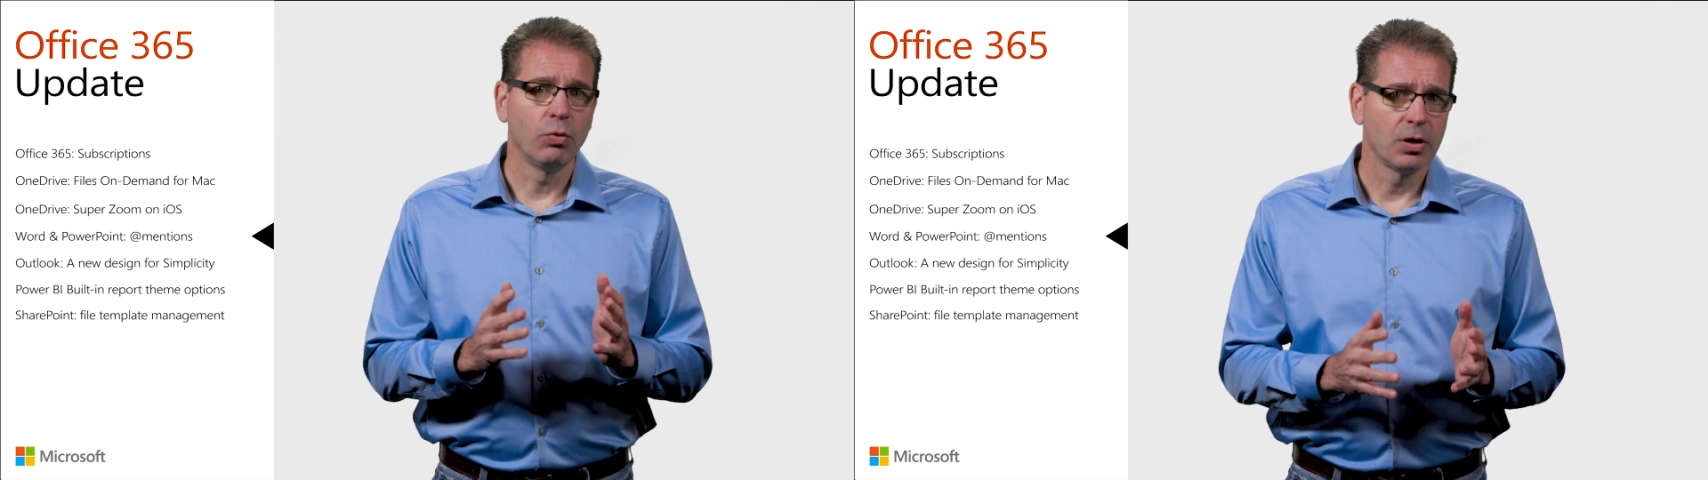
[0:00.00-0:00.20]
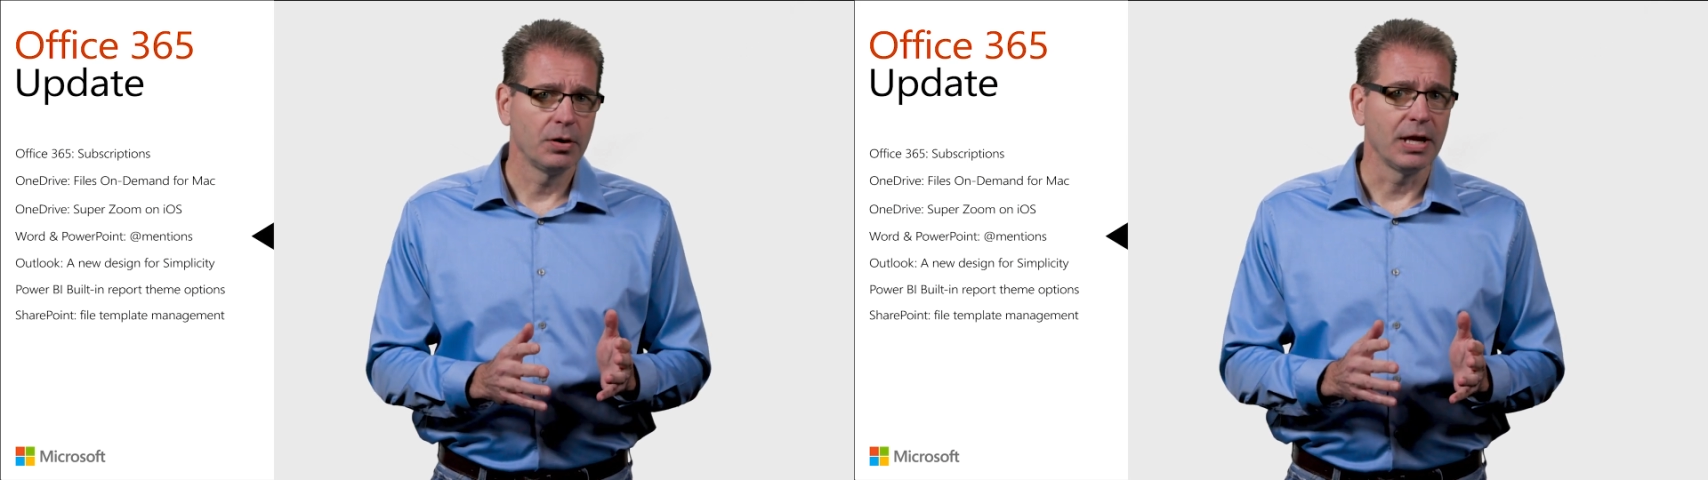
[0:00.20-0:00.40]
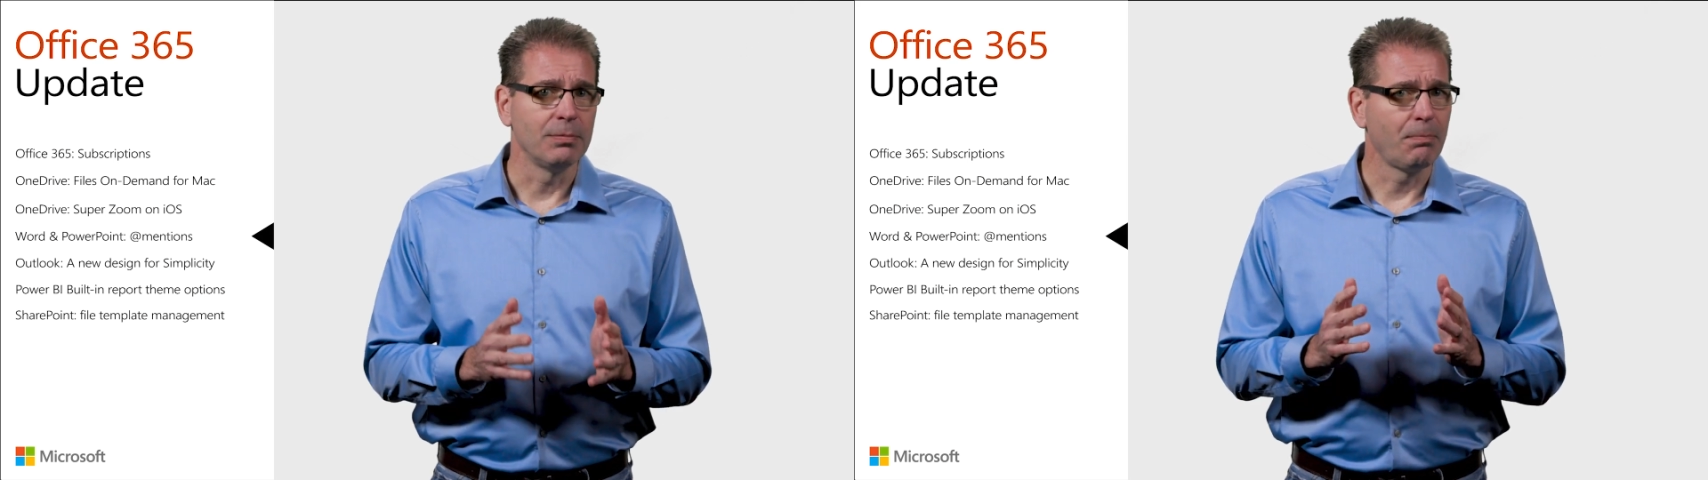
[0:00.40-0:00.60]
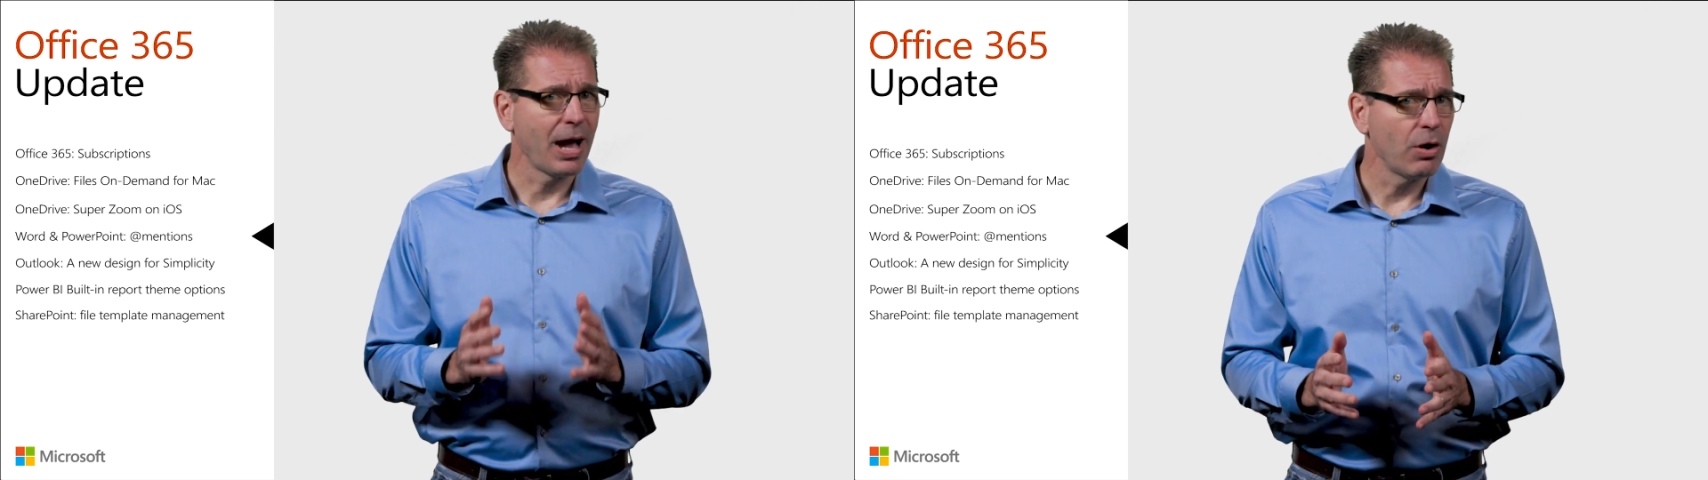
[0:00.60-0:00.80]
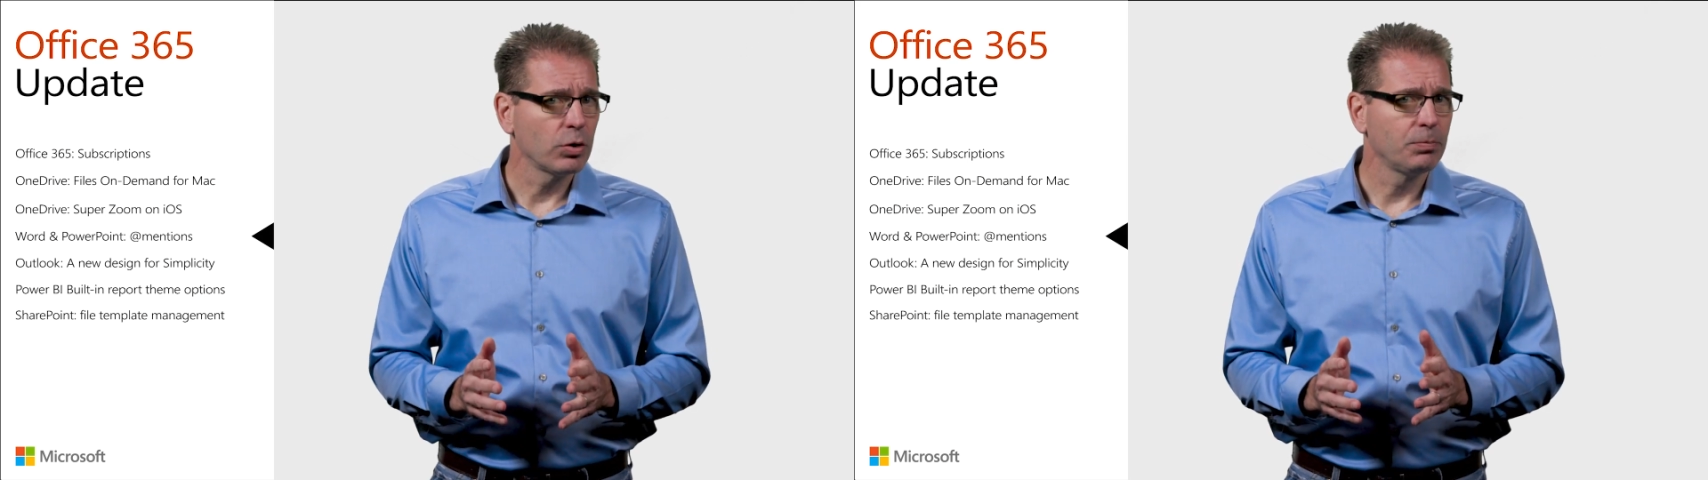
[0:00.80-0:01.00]
Word and
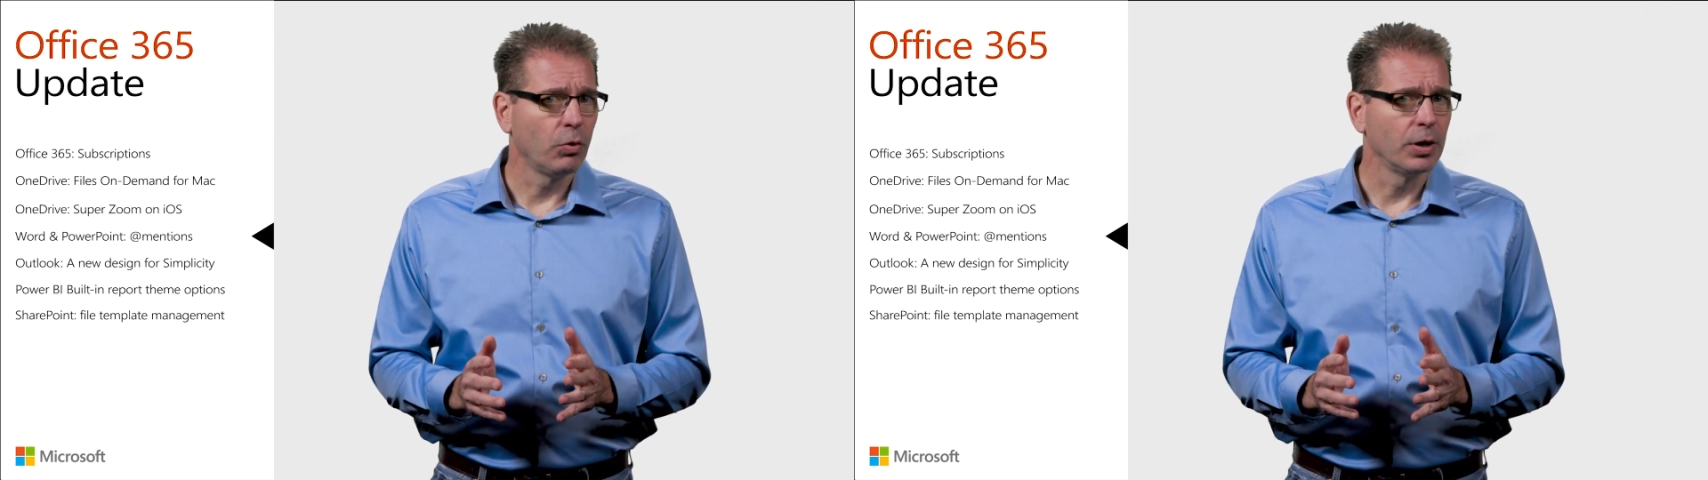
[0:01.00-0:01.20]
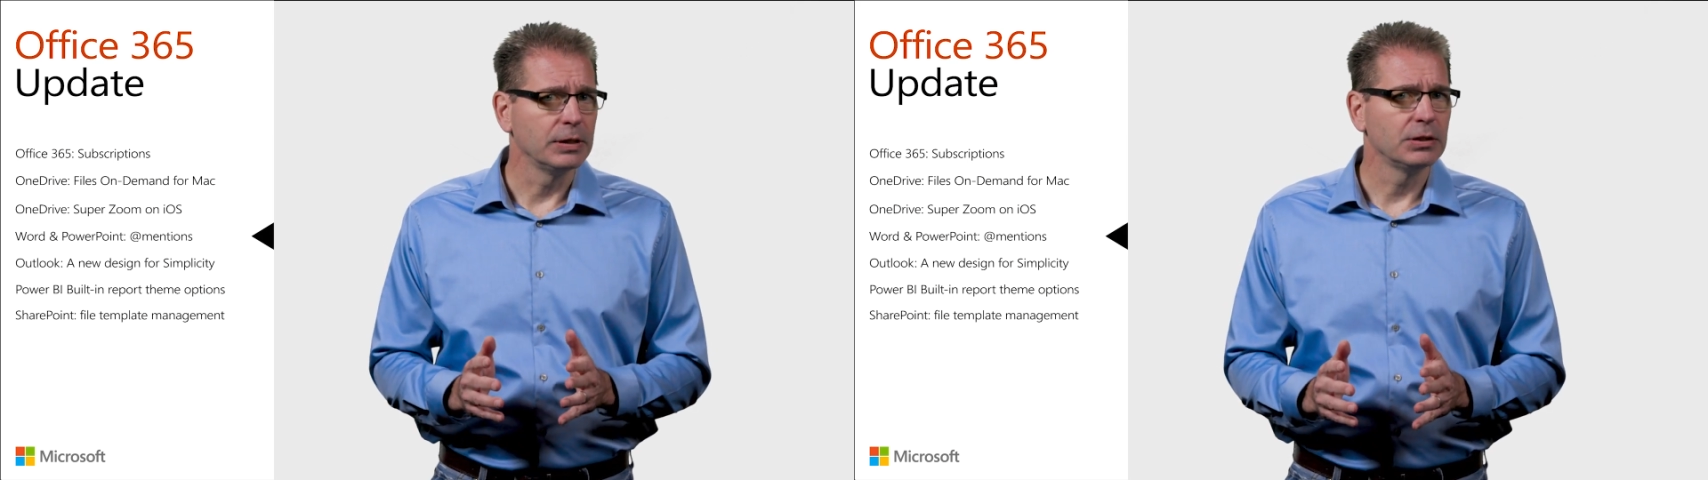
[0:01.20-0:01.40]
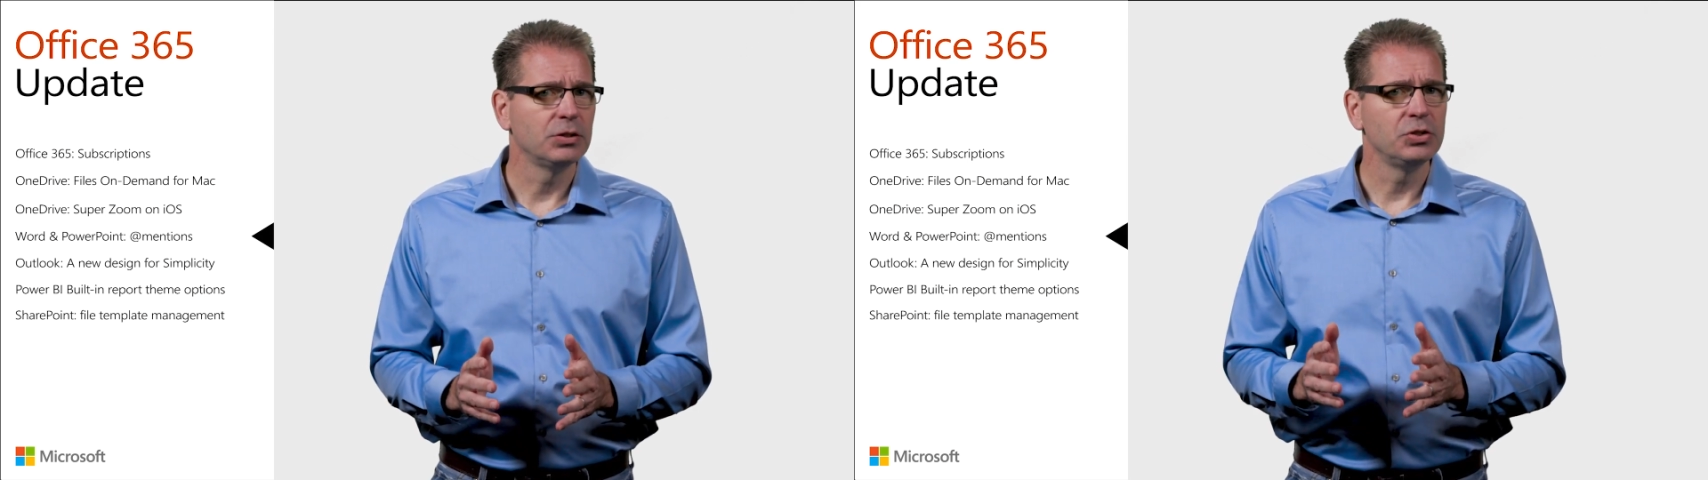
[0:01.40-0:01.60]
PowerPoint